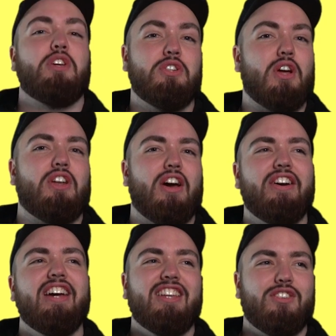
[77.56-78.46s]
For those who don't
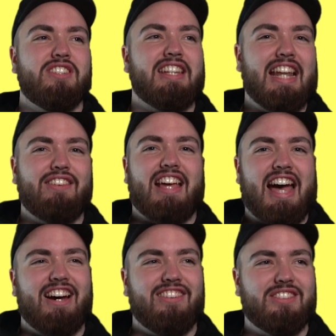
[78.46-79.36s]
know, the reason he left the
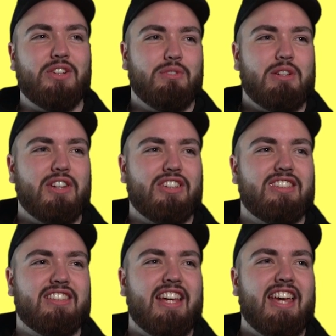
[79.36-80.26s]
house is ultimately
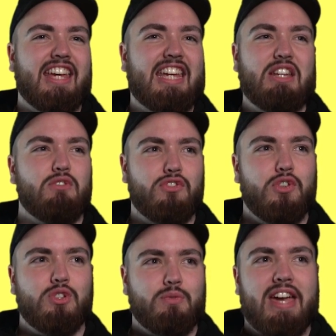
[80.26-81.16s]
because he
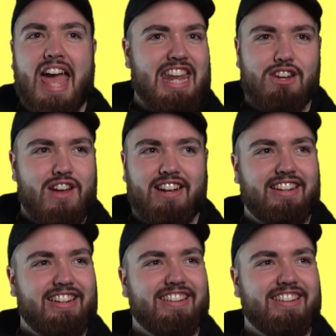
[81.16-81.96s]
refused to pay any rent.